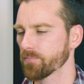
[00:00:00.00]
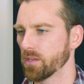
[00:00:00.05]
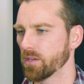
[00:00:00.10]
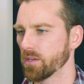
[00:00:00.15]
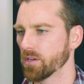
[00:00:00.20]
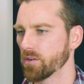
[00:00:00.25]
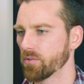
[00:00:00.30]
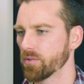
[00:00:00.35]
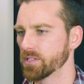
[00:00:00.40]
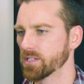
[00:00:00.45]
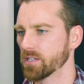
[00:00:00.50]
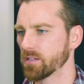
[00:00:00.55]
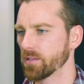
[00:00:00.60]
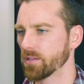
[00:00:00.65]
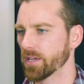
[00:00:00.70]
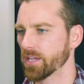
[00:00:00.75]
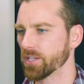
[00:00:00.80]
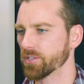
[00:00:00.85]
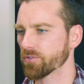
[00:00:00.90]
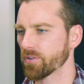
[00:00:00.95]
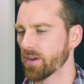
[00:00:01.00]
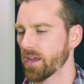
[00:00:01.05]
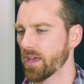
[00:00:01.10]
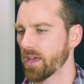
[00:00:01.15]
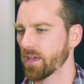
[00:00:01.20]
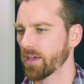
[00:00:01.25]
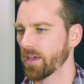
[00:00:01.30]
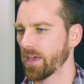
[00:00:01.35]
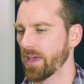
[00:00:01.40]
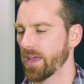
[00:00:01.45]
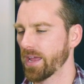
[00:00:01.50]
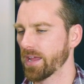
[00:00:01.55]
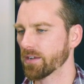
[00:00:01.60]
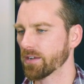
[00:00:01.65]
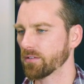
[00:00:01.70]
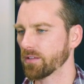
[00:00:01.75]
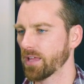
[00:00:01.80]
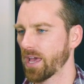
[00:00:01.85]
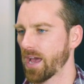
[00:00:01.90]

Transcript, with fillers: You can always click and drag a handle